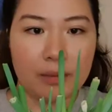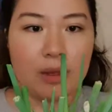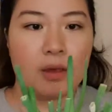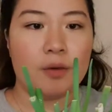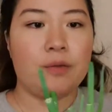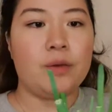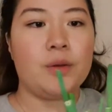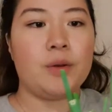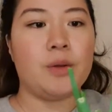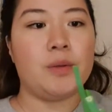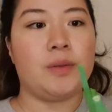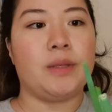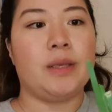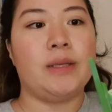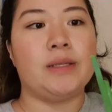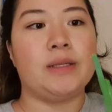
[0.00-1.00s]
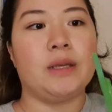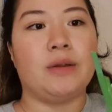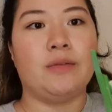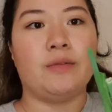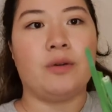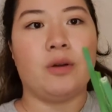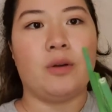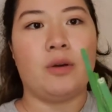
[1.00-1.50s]
if you notice that
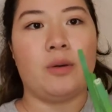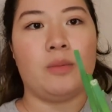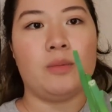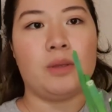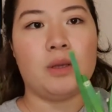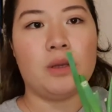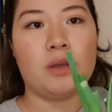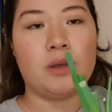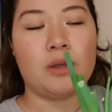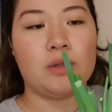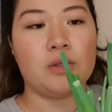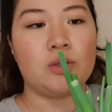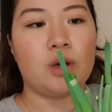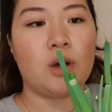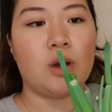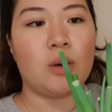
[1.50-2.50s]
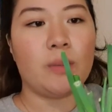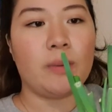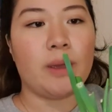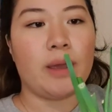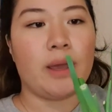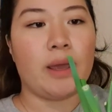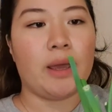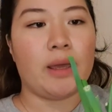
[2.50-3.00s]
from the top
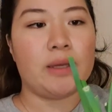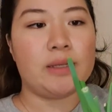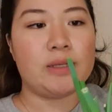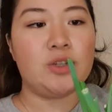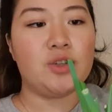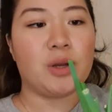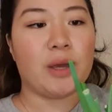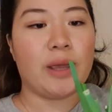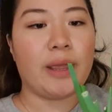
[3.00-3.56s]
is dry